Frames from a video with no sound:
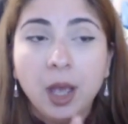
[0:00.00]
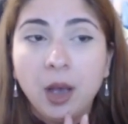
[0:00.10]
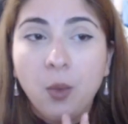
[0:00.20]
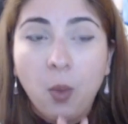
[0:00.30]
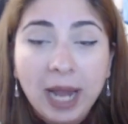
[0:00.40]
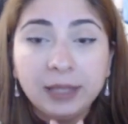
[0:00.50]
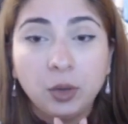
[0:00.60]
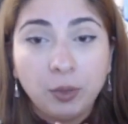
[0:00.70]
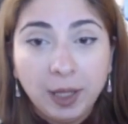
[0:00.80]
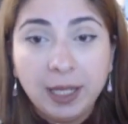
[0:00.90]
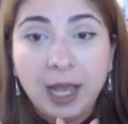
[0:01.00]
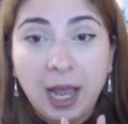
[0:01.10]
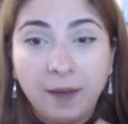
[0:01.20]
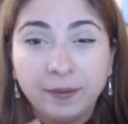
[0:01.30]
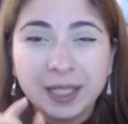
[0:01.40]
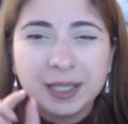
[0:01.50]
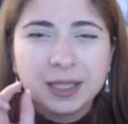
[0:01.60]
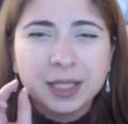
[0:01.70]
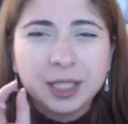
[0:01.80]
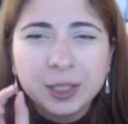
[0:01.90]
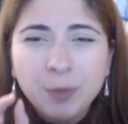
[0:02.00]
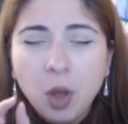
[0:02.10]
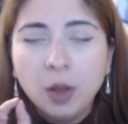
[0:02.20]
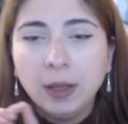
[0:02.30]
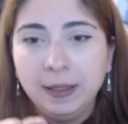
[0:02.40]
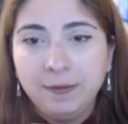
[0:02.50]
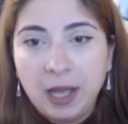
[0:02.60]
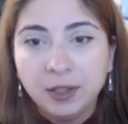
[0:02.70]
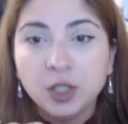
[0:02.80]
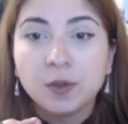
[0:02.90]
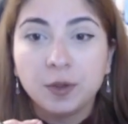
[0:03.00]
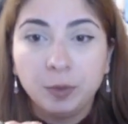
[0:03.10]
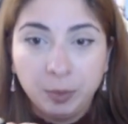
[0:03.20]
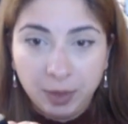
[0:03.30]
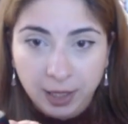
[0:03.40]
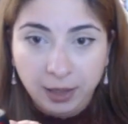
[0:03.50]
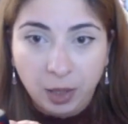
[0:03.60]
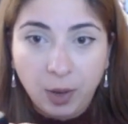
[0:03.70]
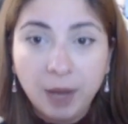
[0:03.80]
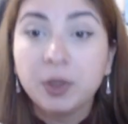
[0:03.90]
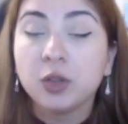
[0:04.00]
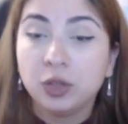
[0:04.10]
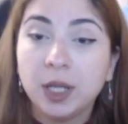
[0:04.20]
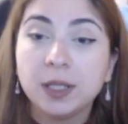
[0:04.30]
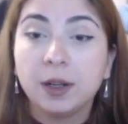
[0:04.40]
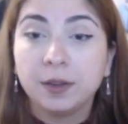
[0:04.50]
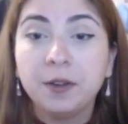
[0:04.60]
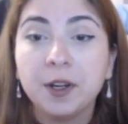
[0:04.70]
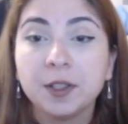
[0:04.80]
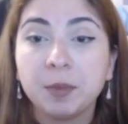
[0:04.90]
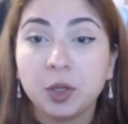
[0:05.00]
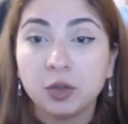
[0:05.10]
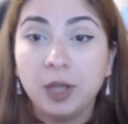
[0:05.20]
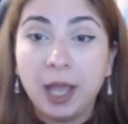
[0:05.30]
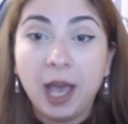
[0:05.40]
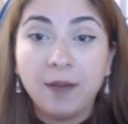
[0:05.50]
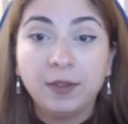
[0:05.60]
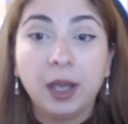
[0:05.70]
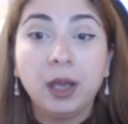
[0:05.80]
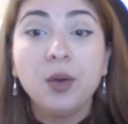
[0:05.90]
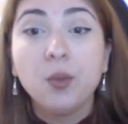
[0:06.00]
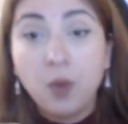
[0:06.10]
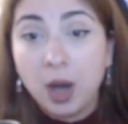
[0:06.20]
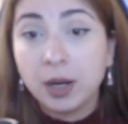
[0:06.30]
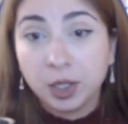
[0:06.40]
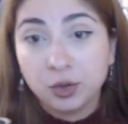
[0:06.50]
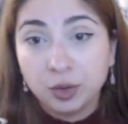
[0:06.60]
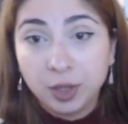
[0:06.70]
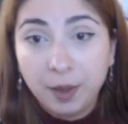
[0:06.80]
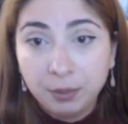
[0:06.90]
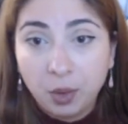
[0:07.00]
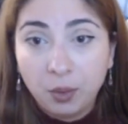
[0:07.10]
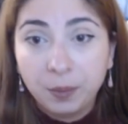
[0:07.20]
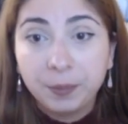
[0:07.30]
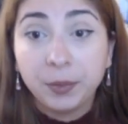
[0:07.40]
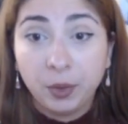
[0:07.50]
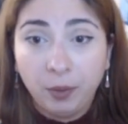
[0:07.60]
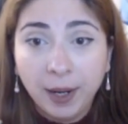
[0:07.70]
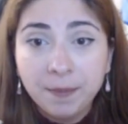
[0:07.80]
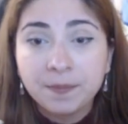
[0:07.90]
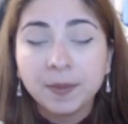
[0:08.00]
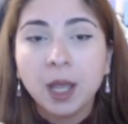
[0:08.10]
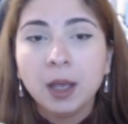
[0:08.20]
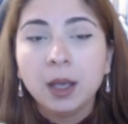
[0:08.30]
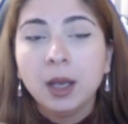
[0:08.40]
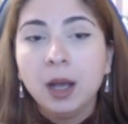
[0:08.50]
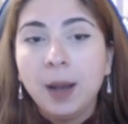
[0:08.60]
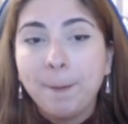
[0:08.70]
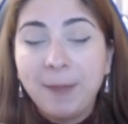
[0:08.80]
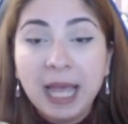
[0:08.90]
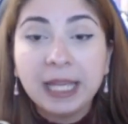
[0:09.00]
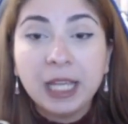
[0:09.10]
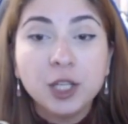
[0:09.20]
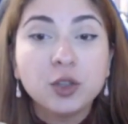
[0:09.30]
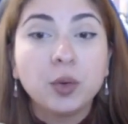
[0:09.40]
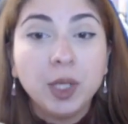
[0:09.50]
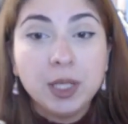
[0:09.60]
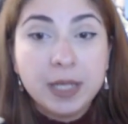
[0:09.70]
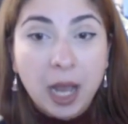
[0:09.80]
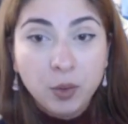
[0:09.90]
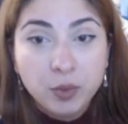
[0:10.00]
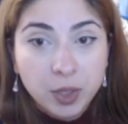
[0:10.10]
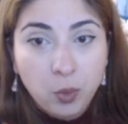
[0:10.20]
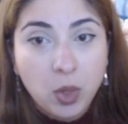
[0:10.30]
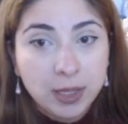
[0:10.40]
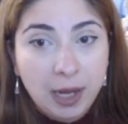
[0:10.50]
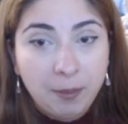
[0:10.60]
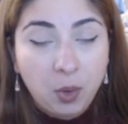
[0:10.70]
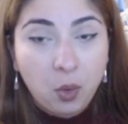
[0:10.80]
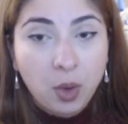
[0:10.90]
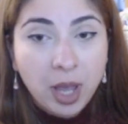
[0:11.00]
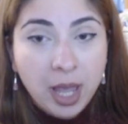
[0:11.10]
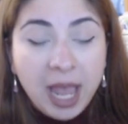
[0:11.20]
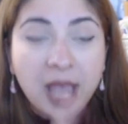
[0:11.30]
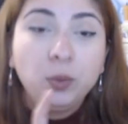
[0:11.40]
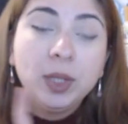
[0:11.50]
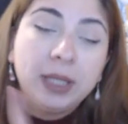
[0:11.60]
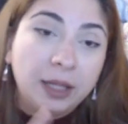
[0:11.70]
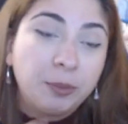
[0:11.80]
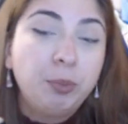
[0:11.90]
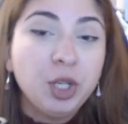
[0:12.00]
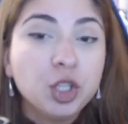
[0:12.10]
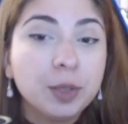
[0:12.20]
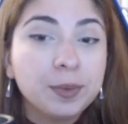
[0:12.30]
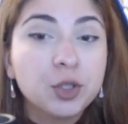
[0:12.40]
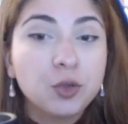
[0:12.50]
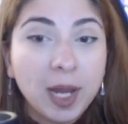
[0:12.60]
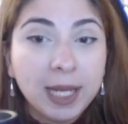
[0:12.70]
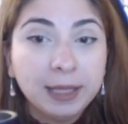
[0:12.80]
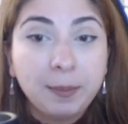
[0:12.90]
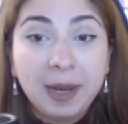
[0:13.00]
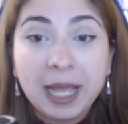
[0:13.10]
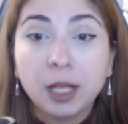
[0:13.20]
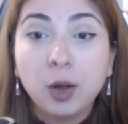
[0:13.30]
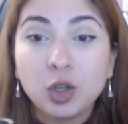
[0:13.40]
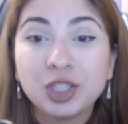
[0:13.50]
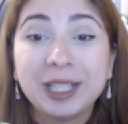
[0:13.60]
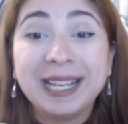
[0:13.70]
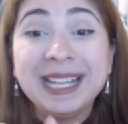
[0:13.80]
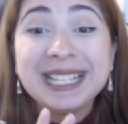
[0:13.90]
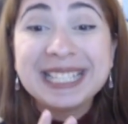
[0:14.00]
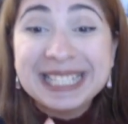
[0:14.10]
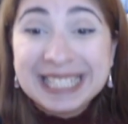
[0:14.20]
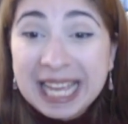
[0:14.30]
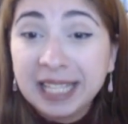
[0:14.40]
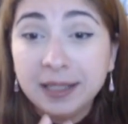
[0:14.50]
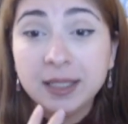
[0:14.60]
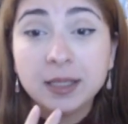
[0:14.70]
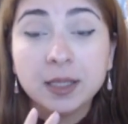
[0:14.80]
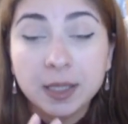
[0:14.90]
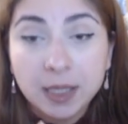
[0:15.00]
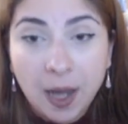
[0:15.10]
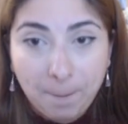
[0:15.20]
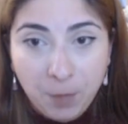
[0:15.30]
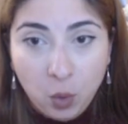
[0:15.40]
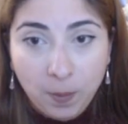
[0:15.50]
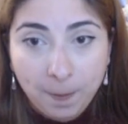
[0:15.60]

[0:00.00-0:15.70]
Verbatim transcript: white already had the small advantage from the beginning, right? Because they start first, because they had the one extra tempo, right? Black is already down with the one tempo. And with that bishop trade, black lost the second tempo.